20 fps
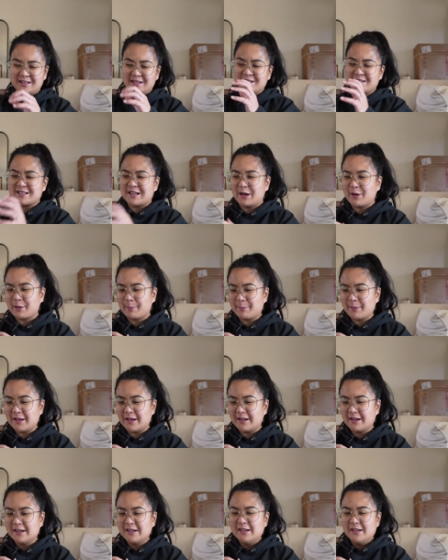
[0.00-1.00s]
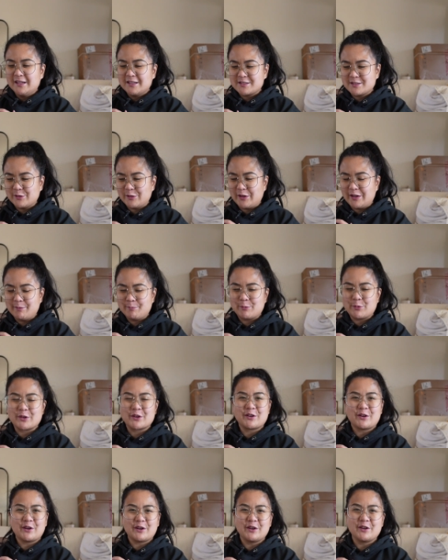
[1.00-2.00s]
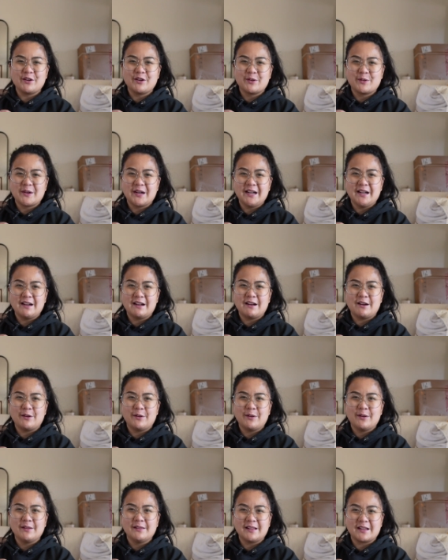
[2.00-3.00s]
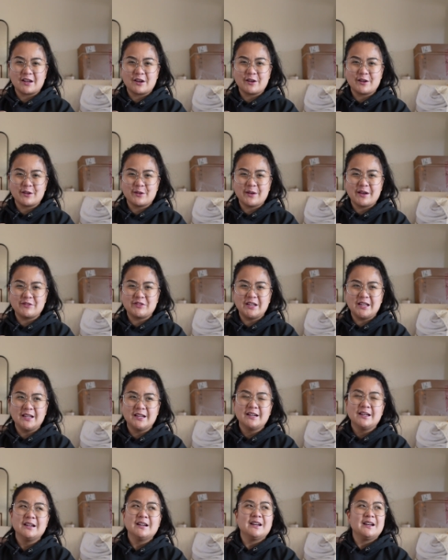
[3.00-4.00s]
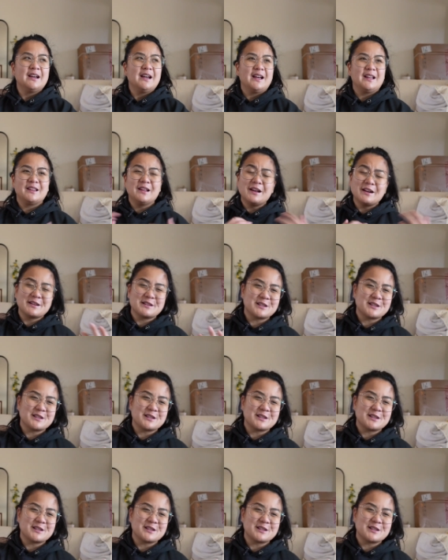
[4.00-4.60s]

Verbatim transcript: things out a bit. It's a lot more cardio right now, like cardio heavy. And then I